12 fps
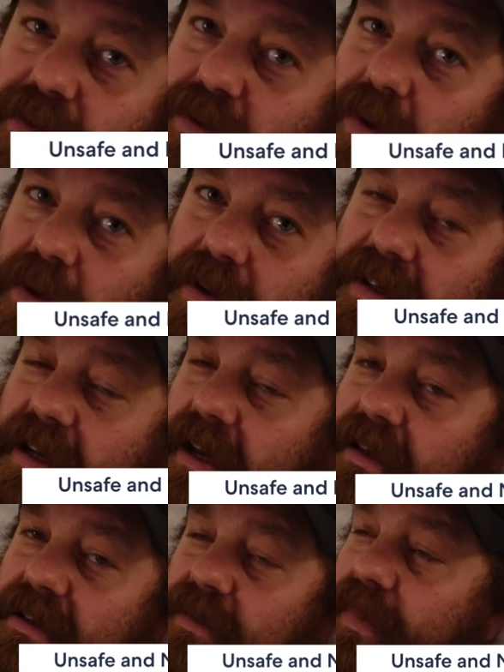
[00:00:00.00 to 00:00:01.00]
was quoted
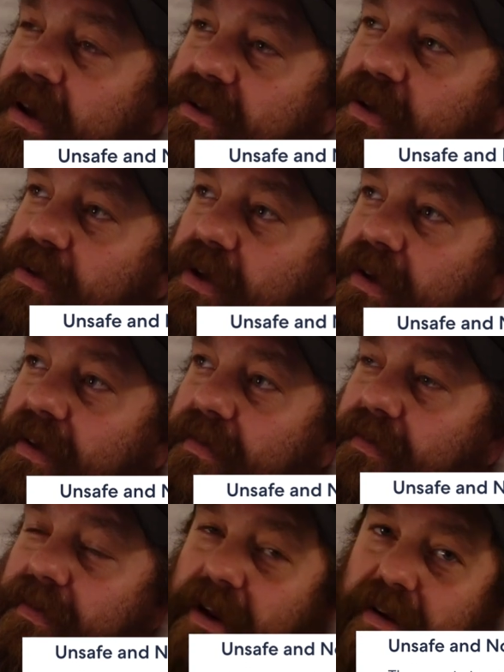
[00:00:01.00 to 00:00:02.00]
saying it's the best hotel
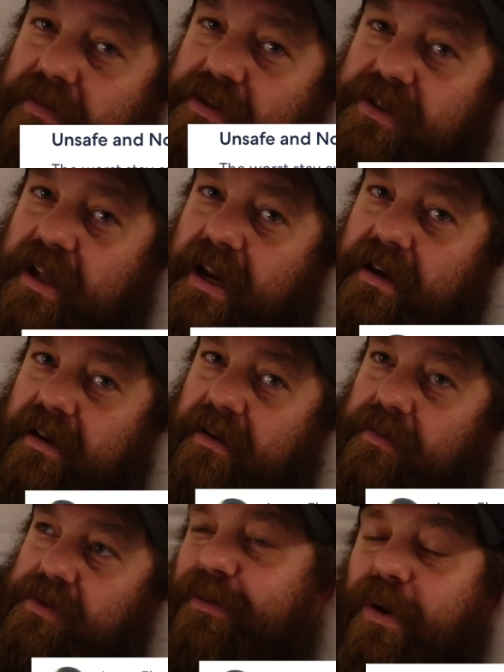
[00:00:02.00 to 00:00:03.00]
they've even ever stayed
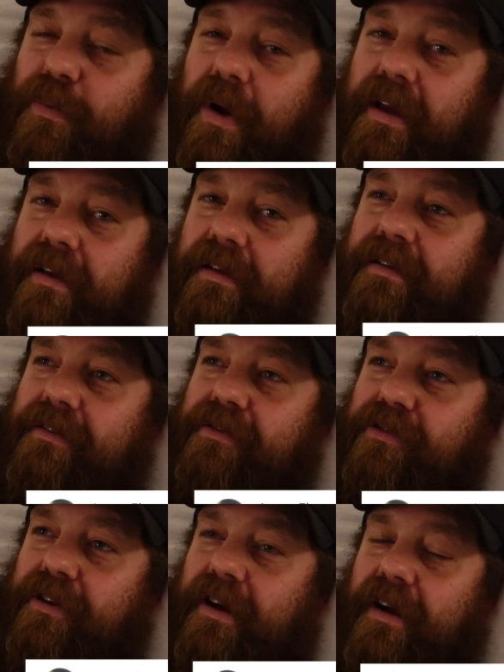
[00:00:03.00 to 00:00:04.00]
in. The Rodeway Inn in
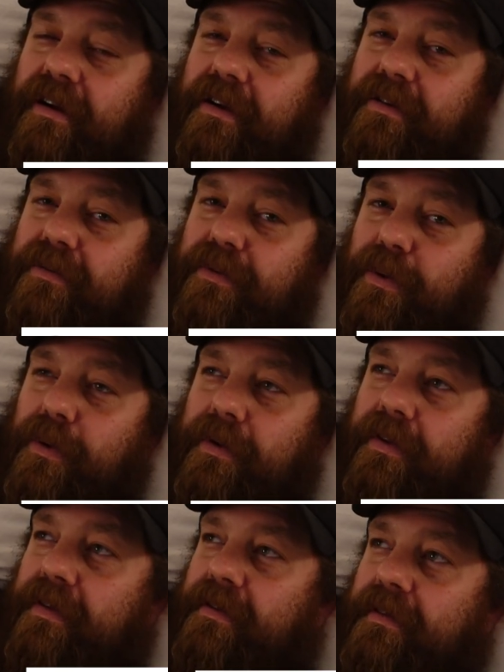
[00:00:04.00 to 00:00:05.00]
Chicago
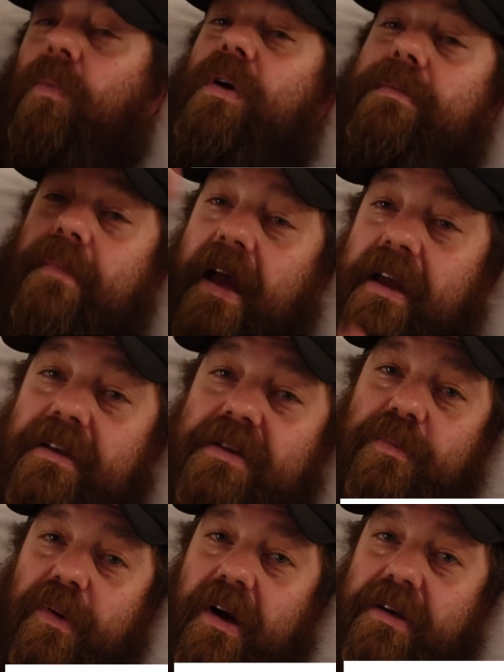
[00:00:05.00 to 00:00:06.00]
North we may,
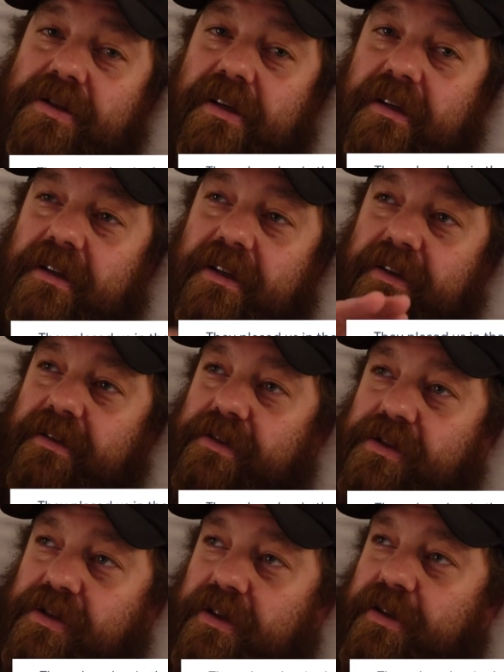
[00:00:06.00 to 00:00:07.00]
project during
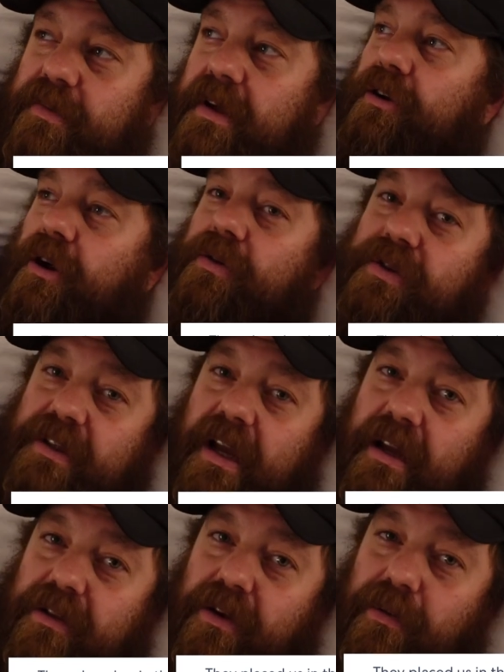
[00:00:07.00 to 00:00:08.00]
this trip, go
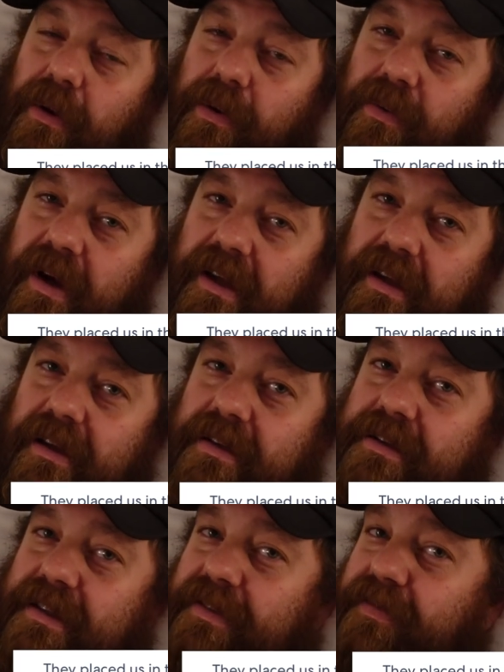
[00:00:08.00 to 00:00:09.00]
stay at the Rodeway
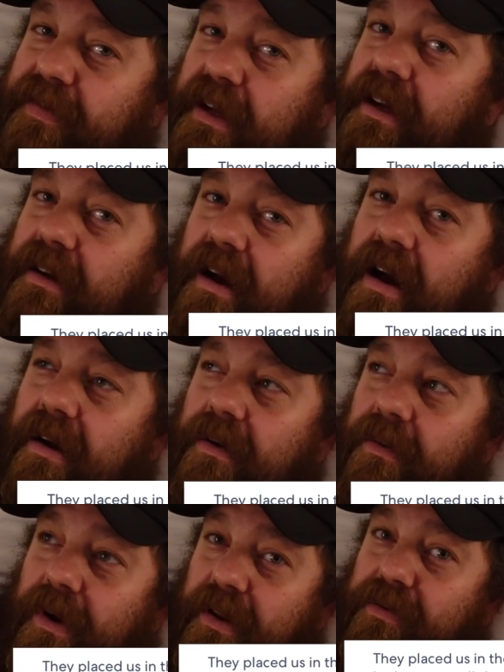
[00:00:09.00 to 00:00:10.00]
Inn to figure
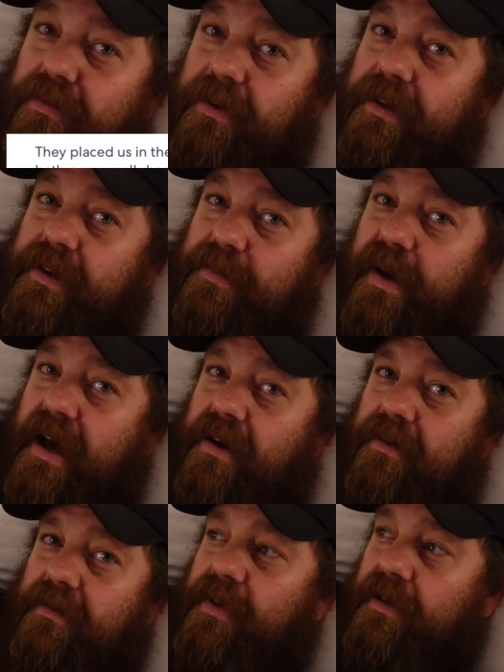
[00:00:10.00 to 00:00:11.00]
out what it's really
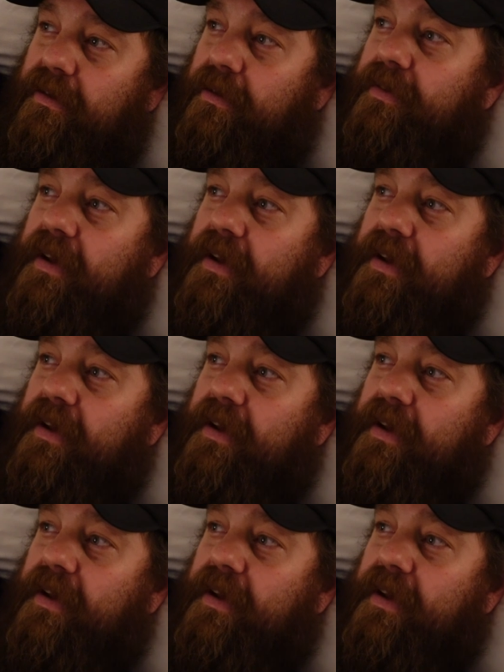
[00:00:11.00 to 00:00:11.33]
about. A little